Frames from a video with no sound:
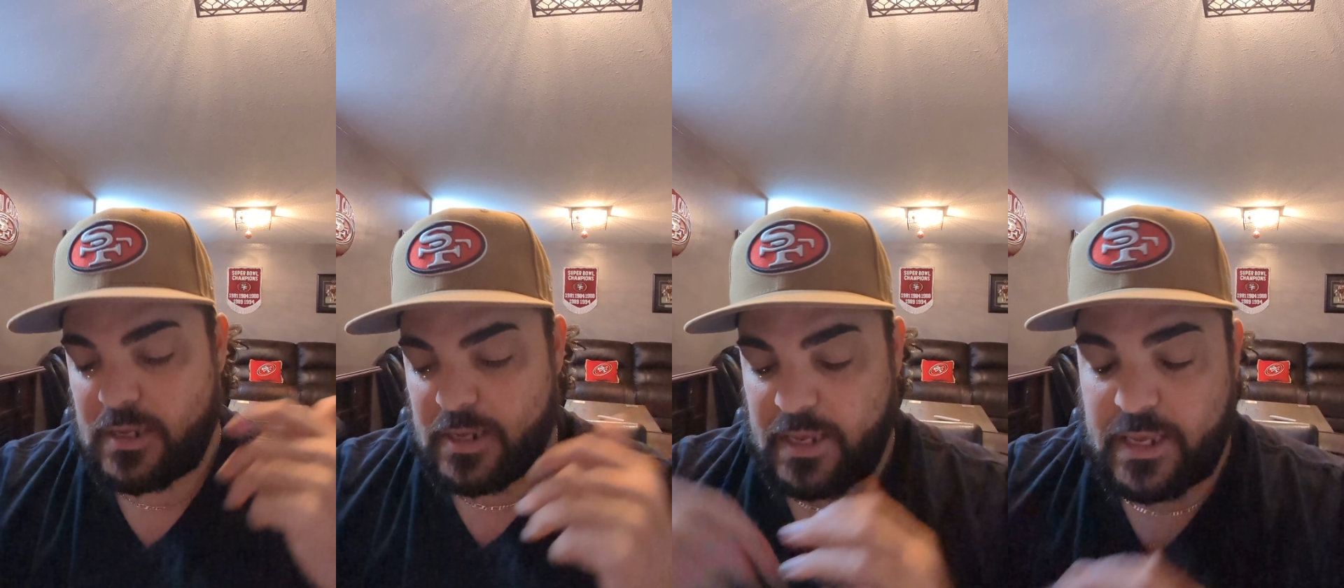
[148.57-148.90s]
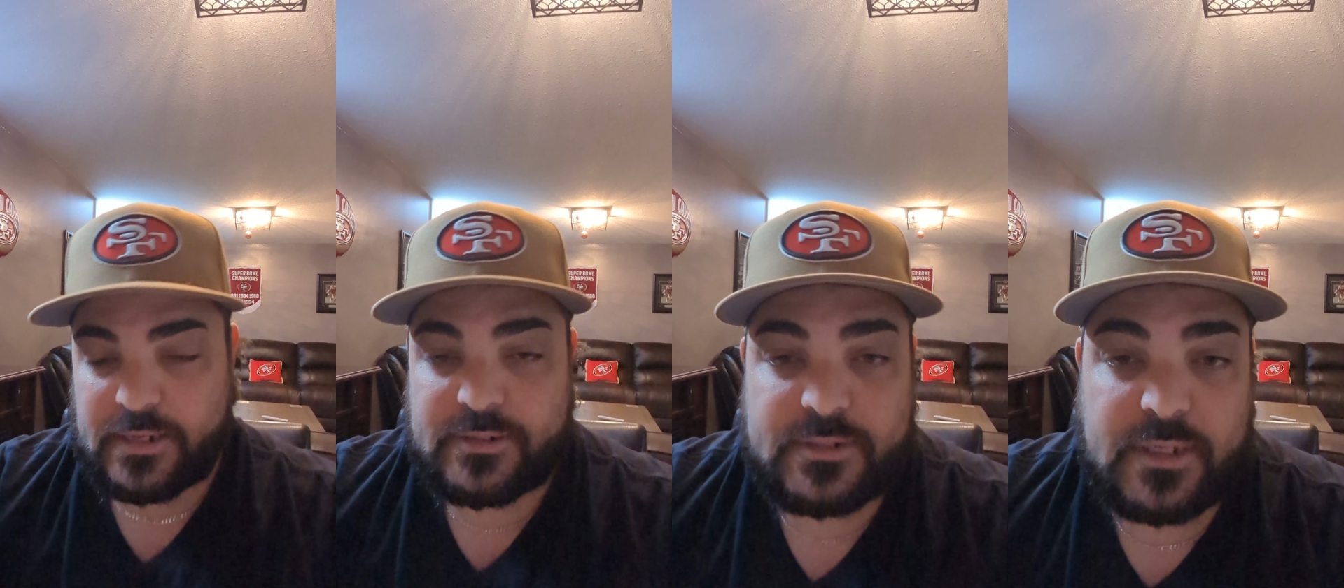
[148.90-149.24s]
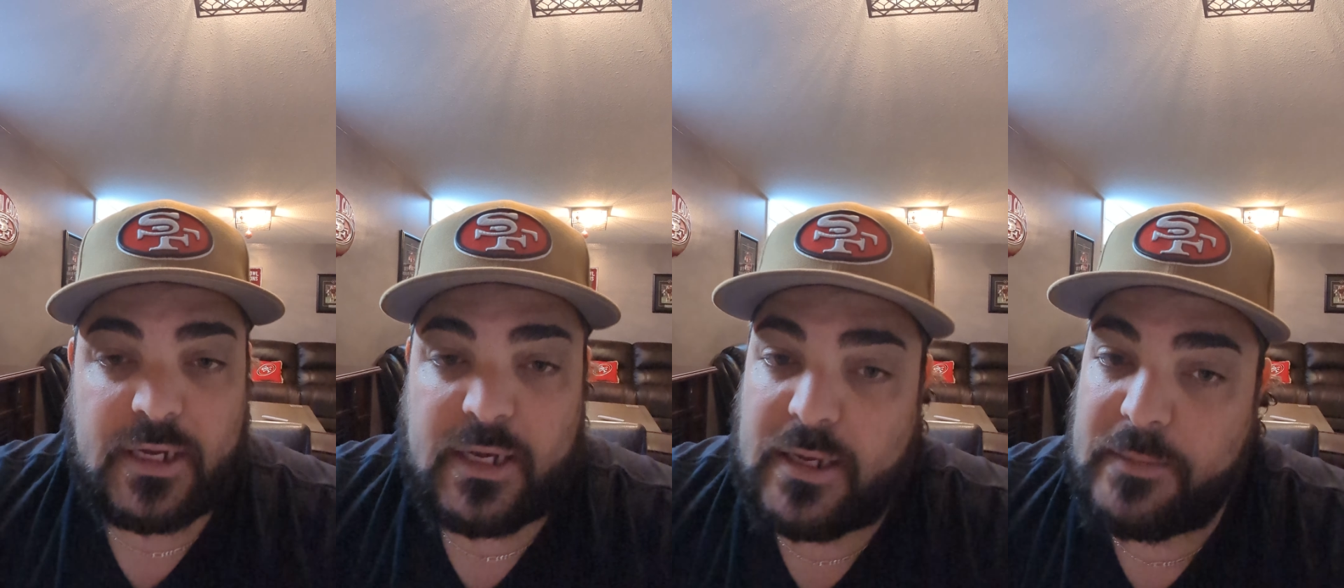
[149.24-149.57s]
and
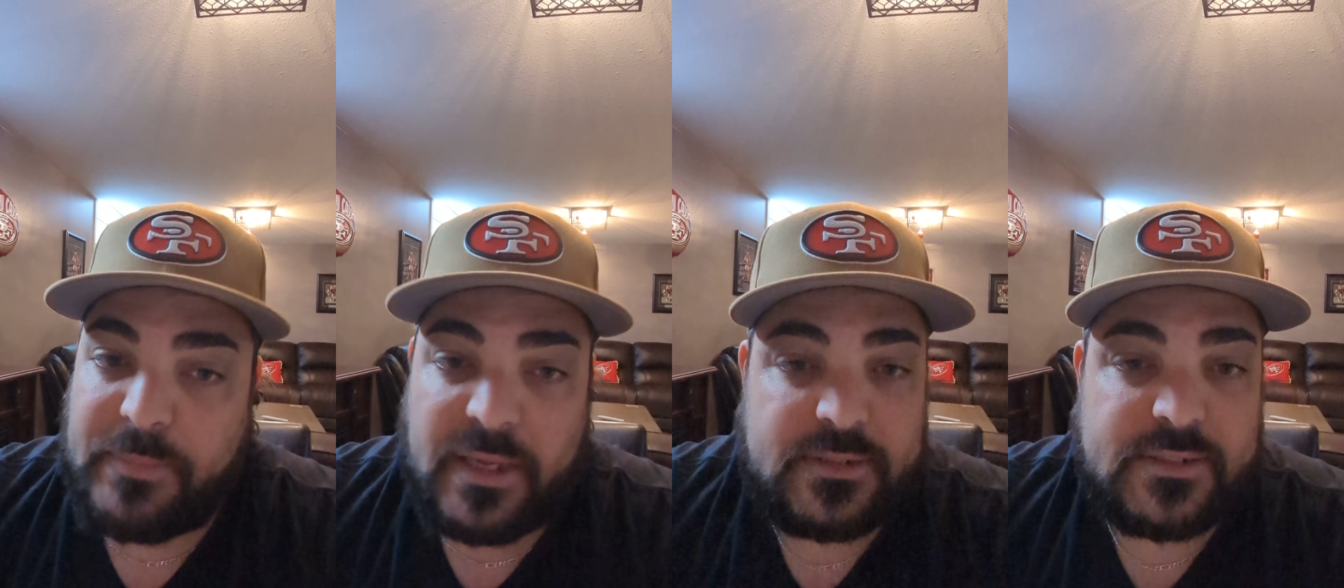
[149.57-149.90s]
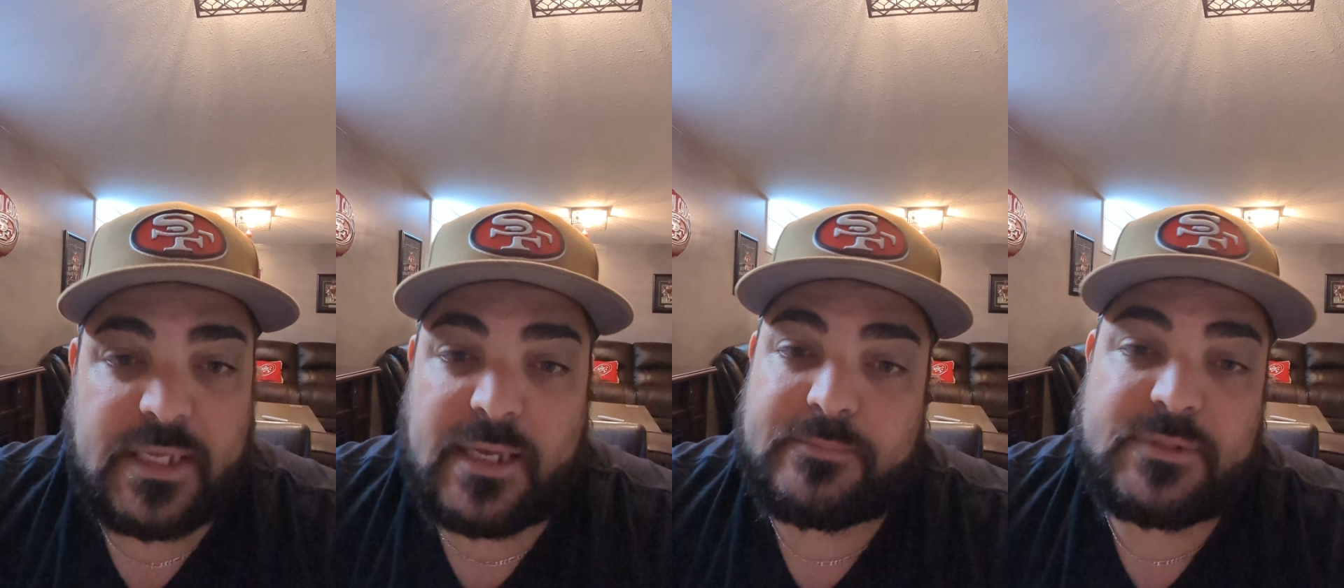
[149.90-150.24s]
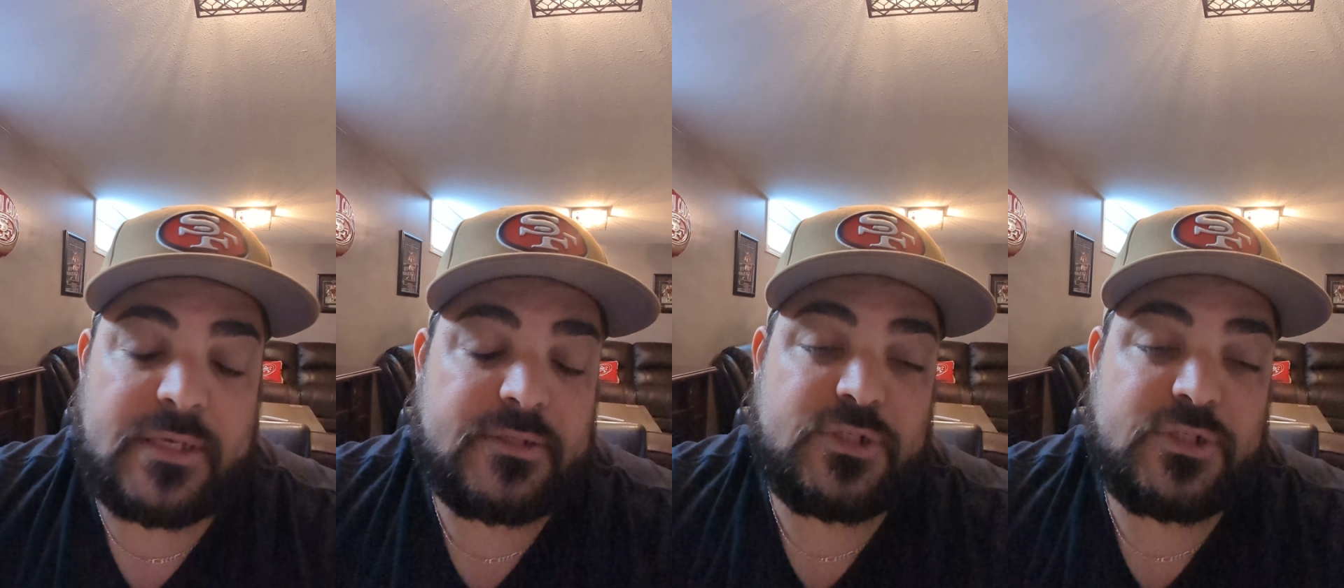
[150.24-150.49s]
Betstamp.